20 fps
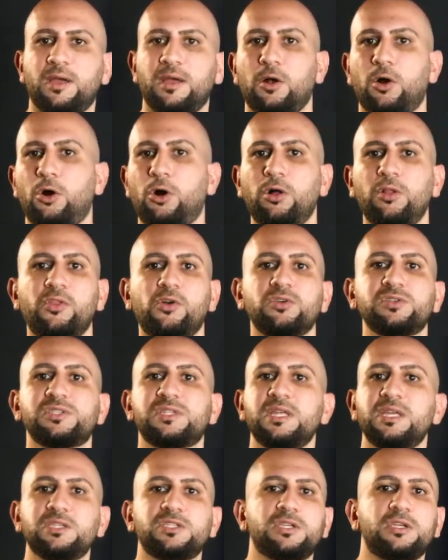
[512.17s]
All those
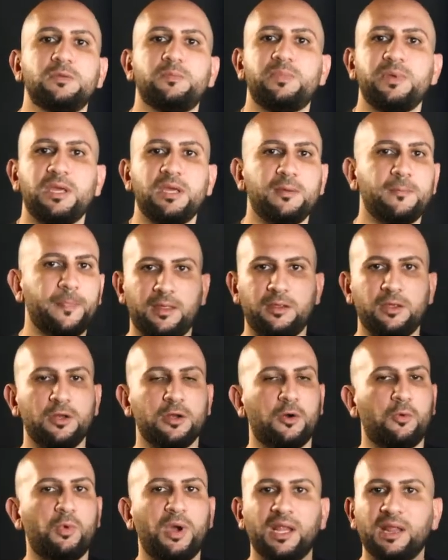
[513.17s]
things could be,
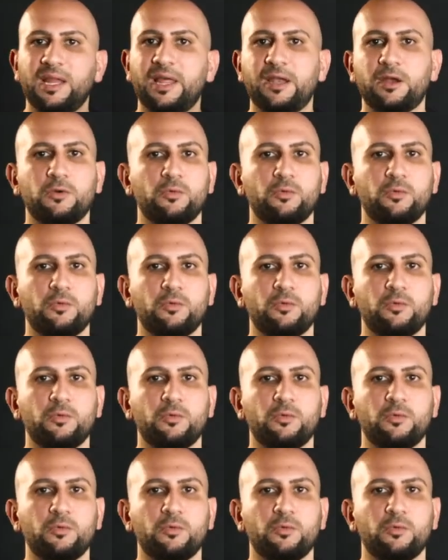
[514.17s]
1-letter